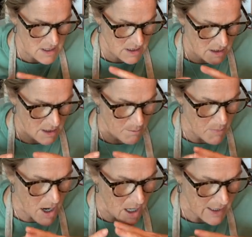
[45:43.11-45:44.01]

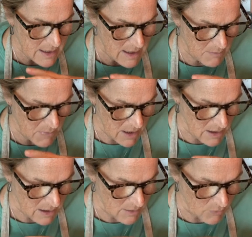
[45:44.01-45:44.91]
combined they made
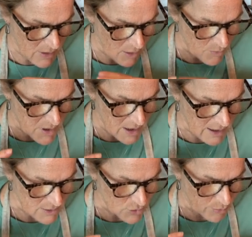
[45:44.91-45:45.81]
it without being an
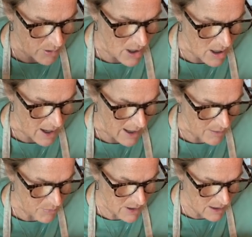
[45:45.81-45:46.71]
actual pie.
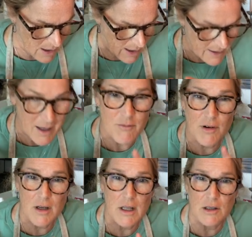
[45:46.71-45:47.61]
But I came
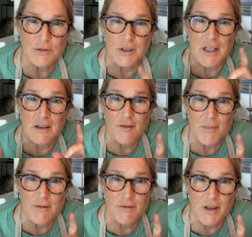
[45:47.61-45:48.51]
very close, and I love
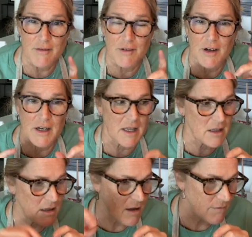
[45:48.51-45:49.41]
my flavor, and I
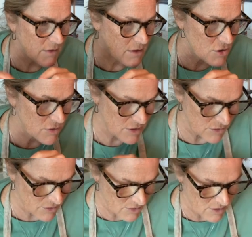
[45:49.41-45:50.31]
love the
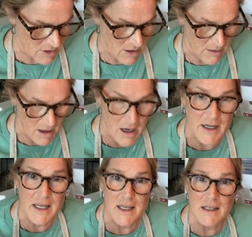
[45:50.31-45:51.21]
drizzle,
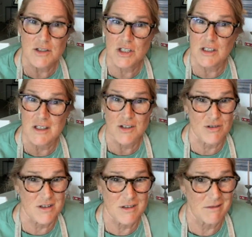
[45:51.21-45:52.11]
honey chili
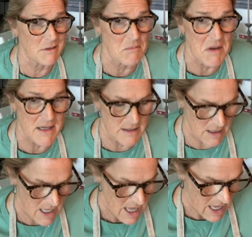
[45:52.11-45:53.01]
drizzle. It's
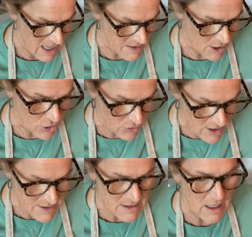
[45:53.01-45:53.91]
amazing. And the
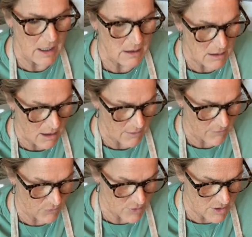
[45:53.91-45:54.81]
crust I
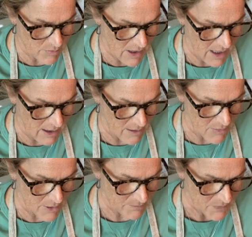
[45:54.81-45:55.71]
love with the Black
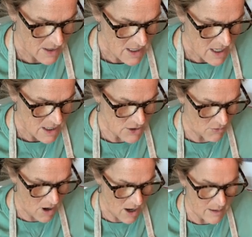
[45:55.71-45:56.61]
Emmer.
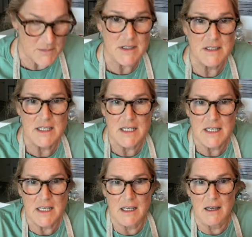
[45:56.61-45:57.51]
So I'm just
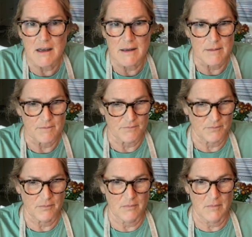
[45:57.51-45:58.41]
eating,
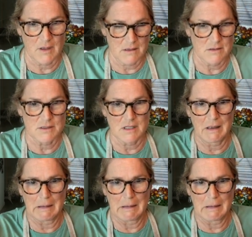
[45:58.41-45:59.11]
see,